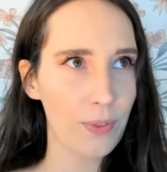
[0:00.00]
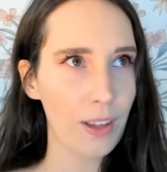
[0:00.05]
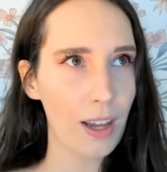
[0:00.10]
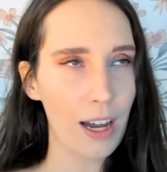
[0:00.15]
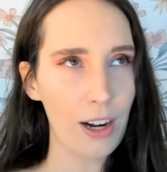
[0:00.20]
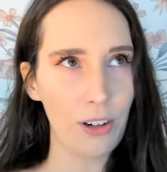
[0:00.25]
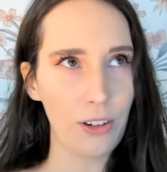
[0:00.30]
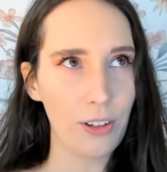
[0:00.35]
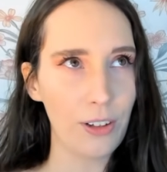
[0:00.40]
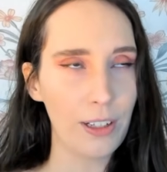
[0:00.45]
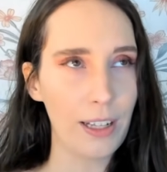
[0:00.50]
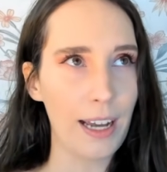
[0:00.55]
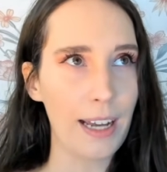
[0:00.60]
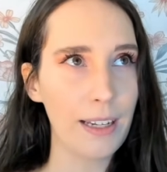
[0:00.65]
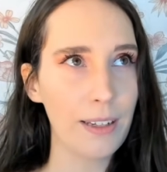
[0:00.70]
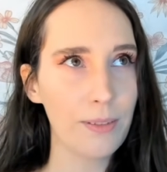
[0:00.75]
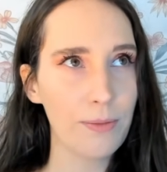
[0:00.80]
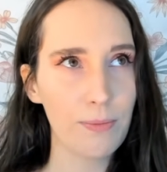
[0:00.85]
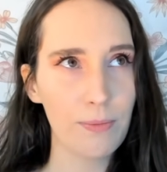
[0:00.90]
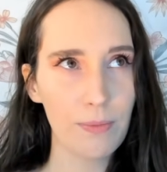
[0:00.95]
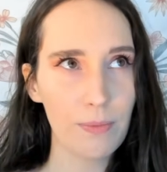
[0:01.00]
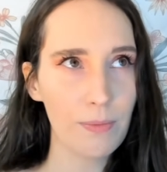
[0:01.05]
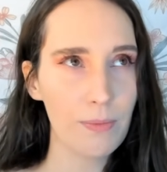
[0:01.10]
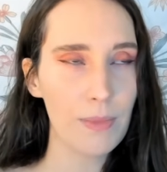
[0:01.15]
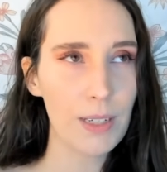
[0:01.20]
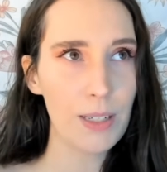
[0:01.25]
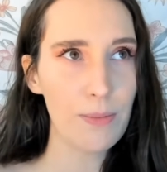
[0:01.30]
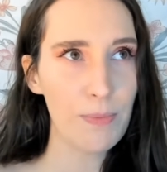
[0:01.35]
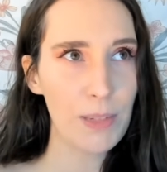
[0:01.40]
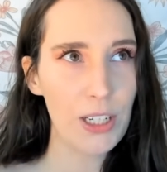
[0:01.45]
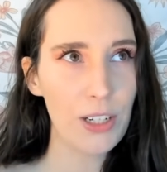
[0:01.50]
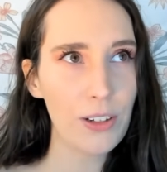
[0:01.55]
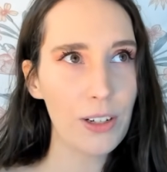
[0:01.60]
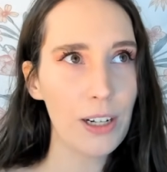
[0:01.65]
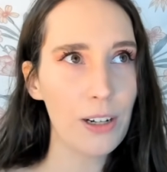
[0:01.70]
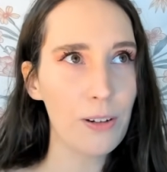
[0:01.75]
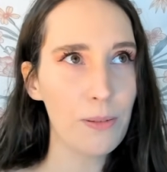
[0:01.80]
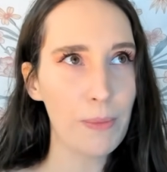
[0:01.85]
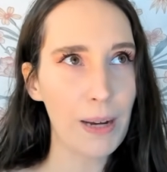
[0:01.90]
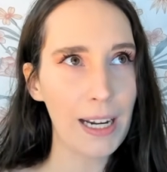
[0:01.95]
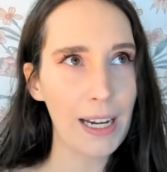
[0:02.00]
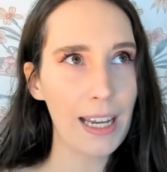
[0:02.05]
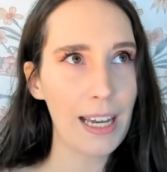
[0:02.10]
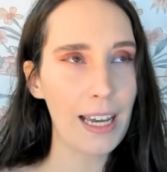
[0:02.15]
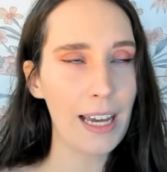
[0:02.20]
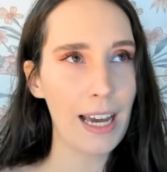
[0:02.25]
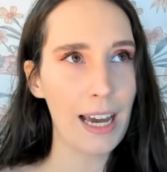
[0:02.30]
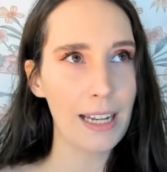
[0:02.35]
I don't know, like material, money,